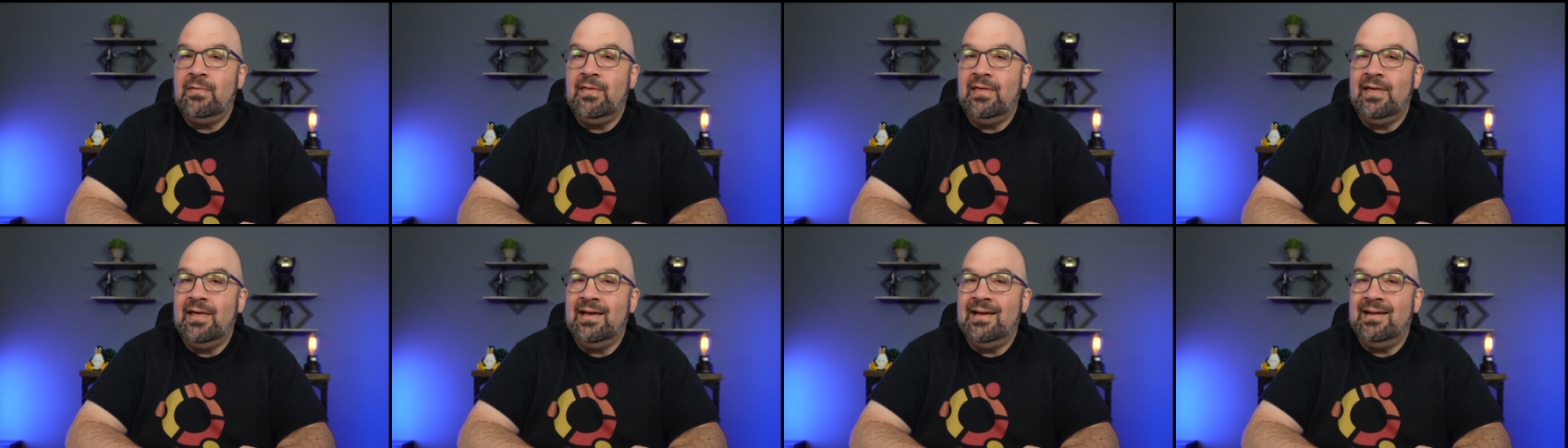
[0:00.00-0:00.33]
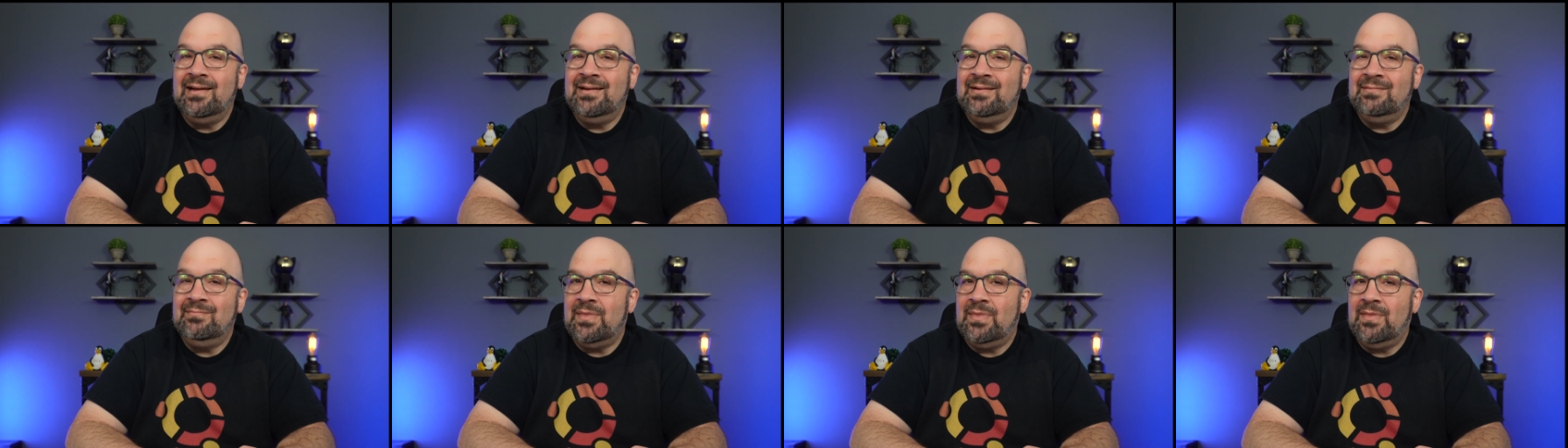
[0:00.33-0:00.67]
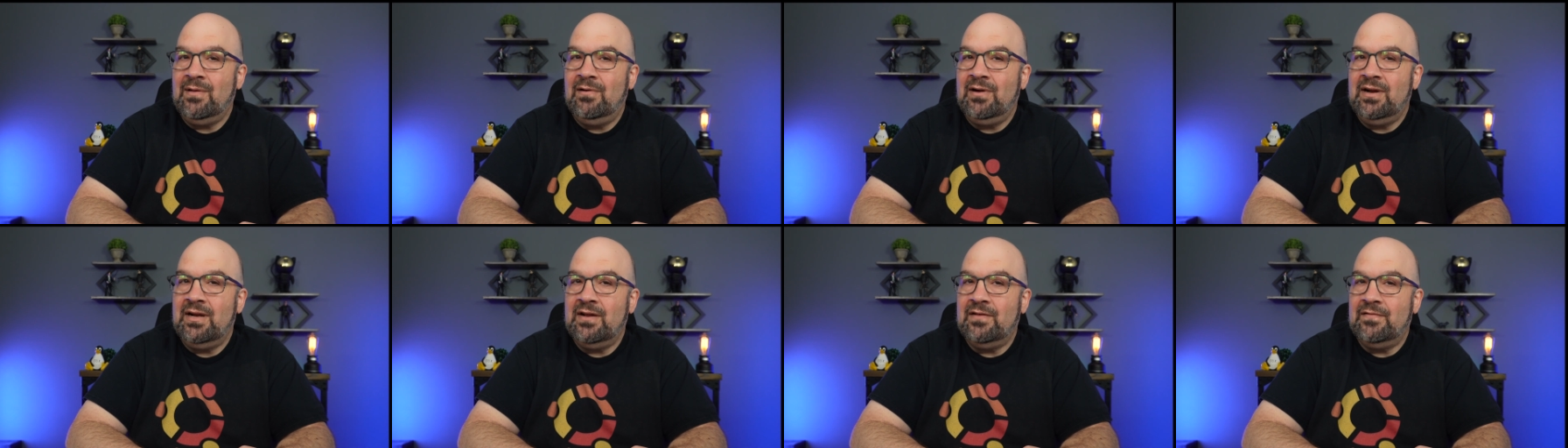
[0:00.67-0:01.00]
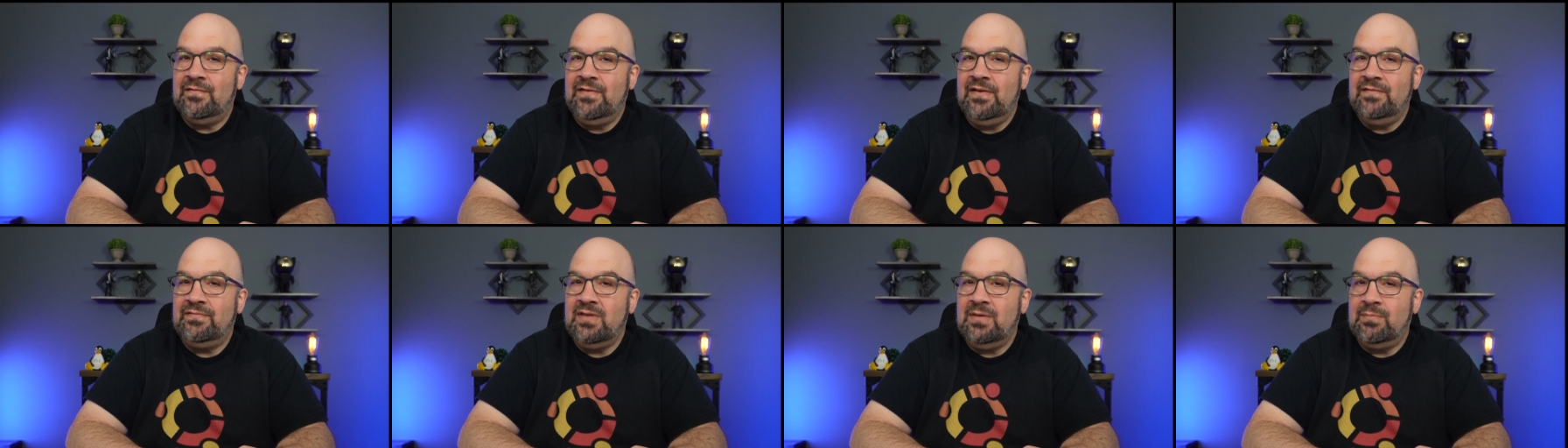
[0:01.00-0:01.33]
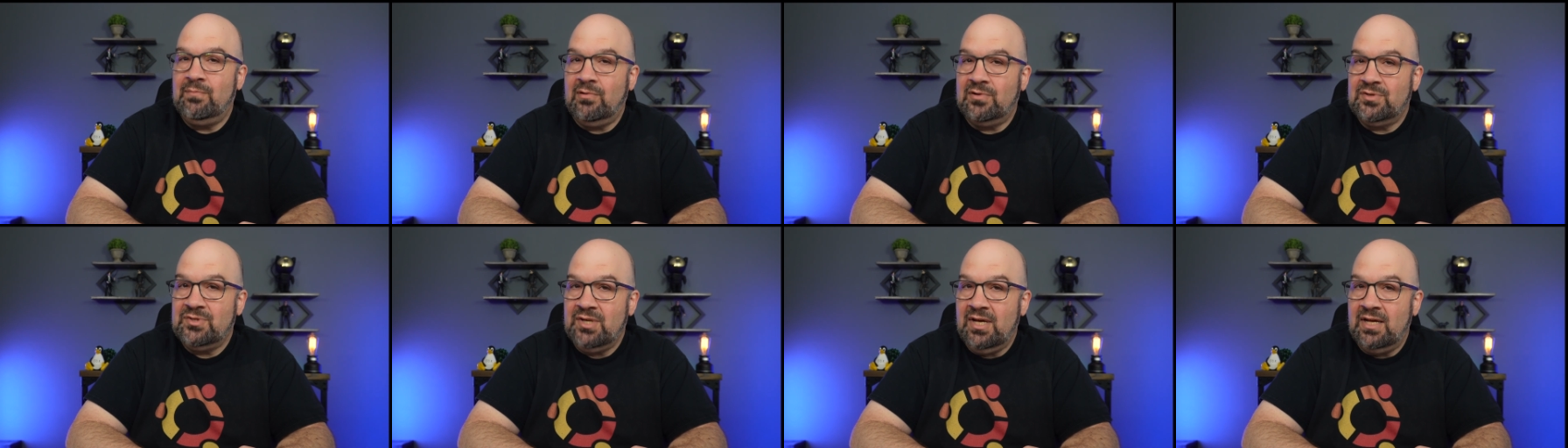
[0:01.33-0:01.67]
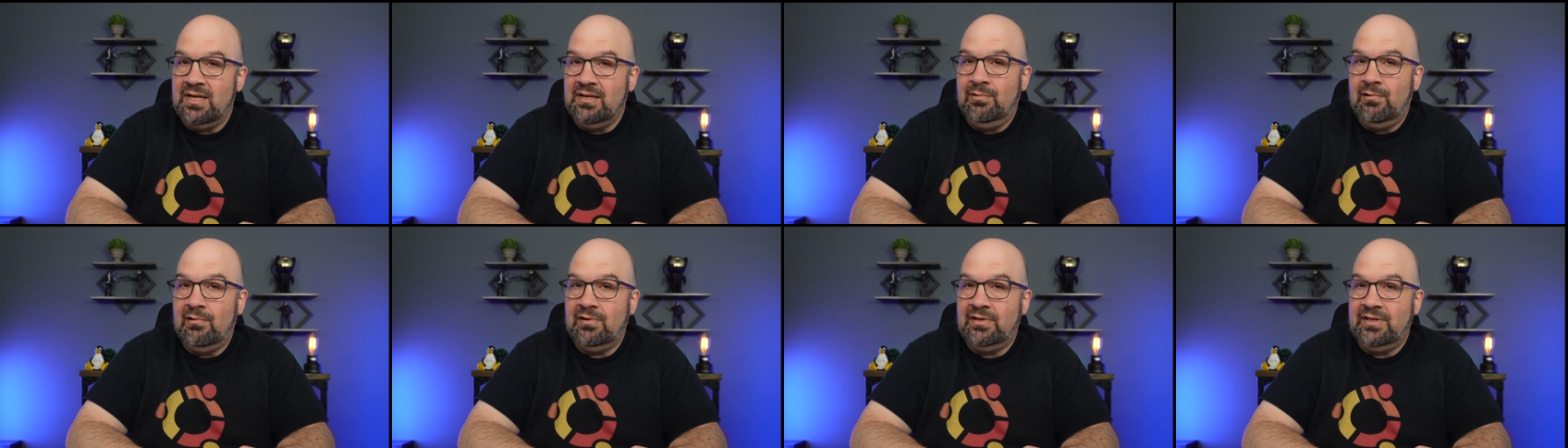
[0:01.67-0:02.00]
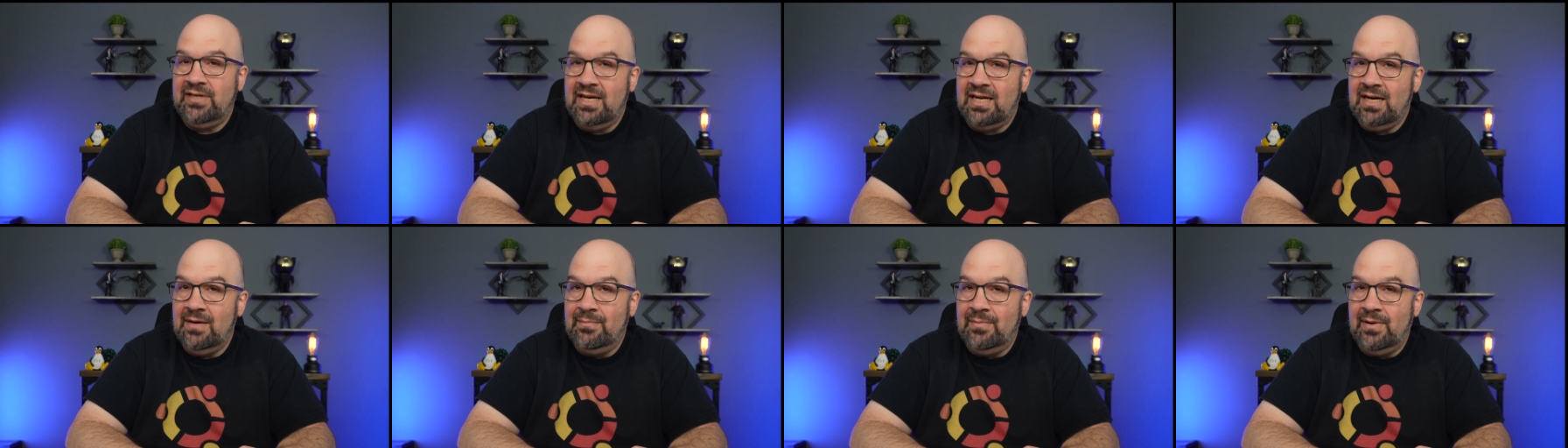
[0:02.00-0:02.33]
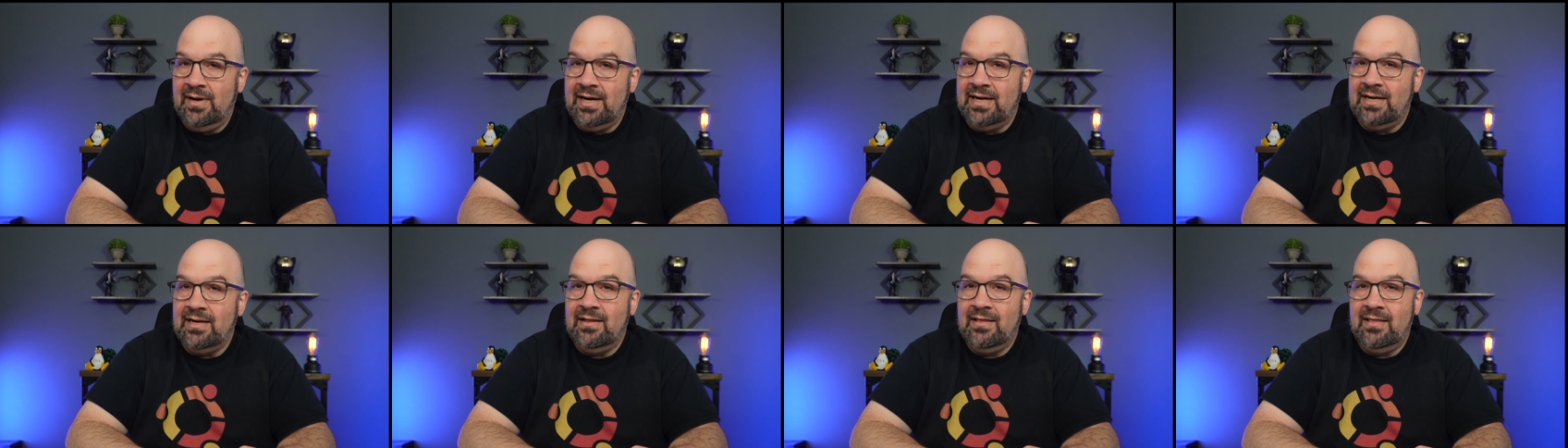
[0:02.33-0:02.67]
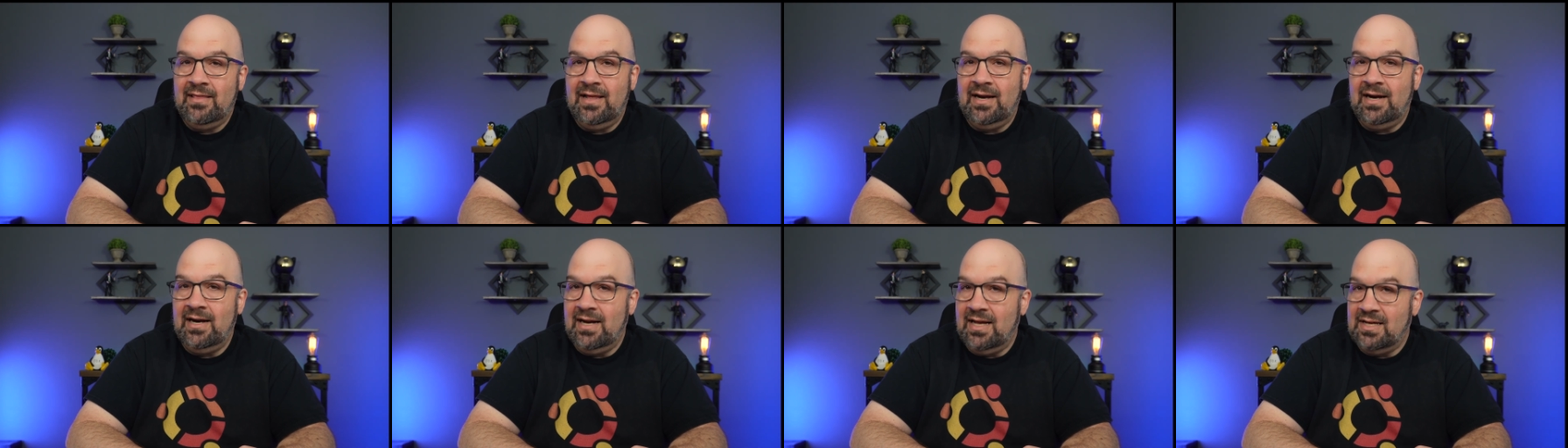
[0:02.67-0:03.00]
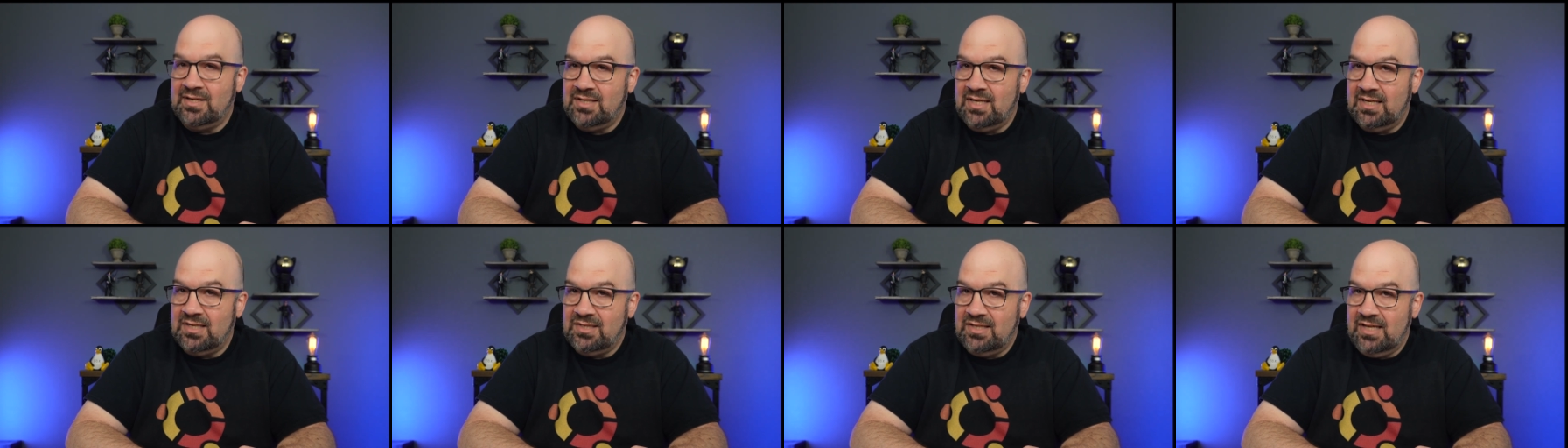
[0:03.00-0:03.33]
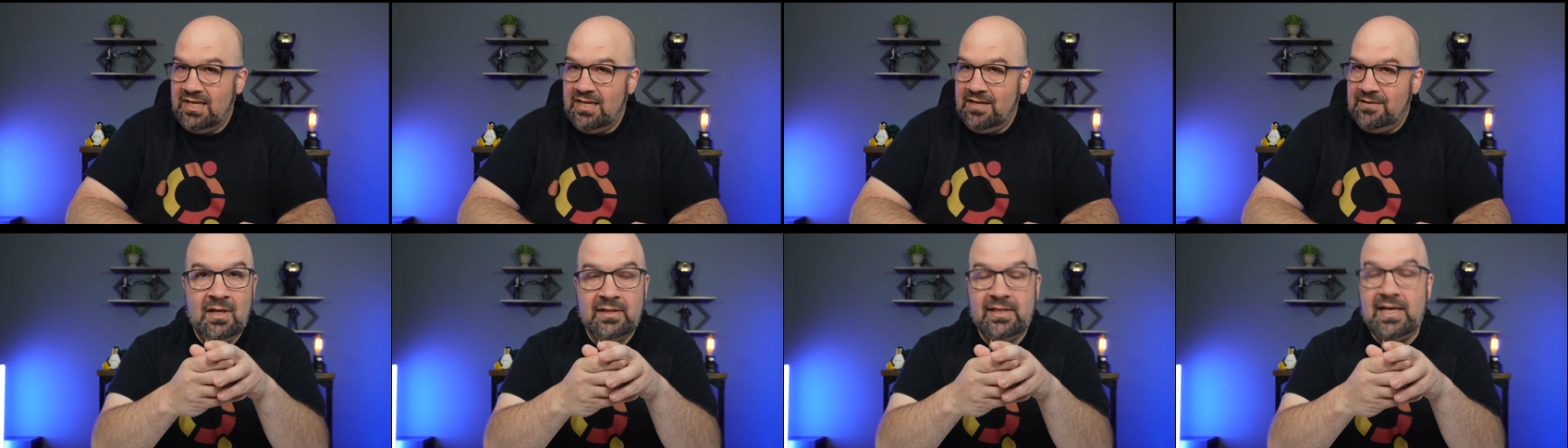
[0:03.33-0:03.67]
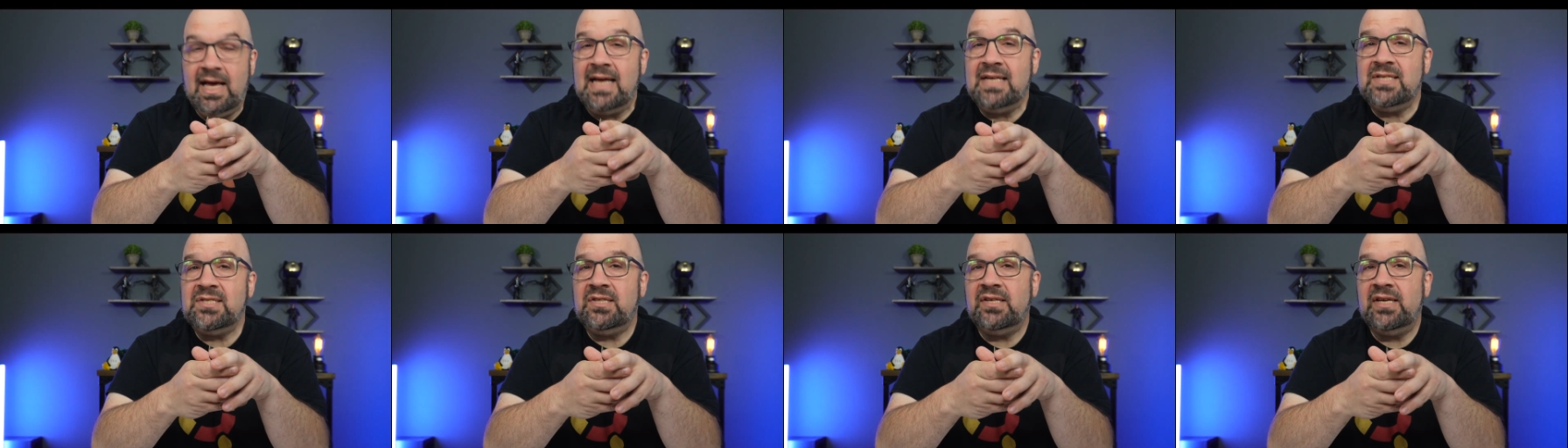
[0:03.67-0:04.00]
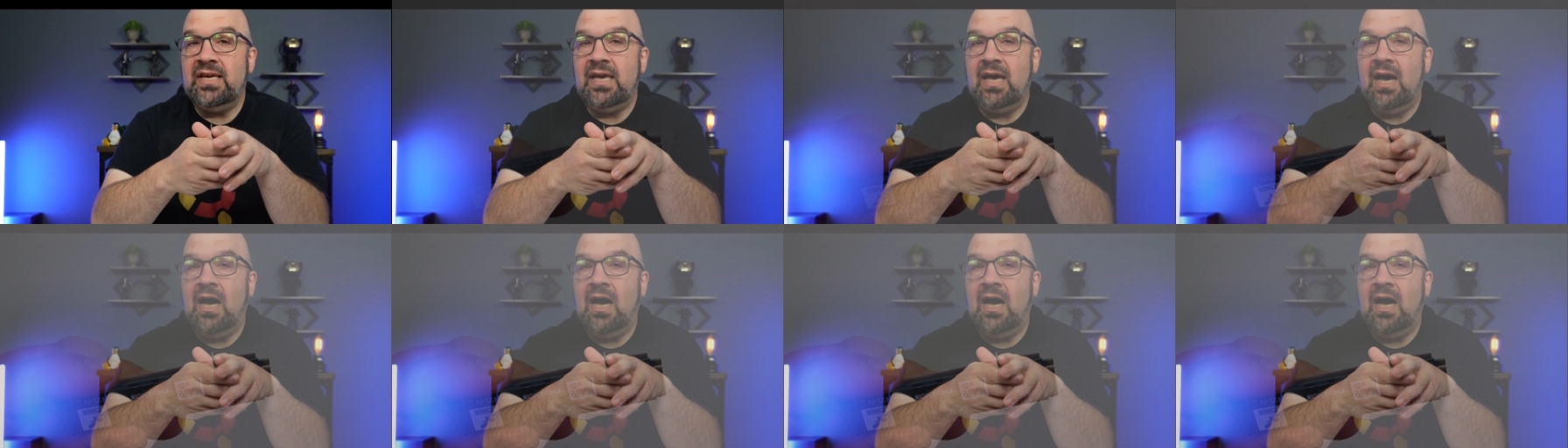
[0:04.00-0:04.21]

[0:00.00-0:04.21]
than 30 to 50% per gigabyte than an SSD. Lastly,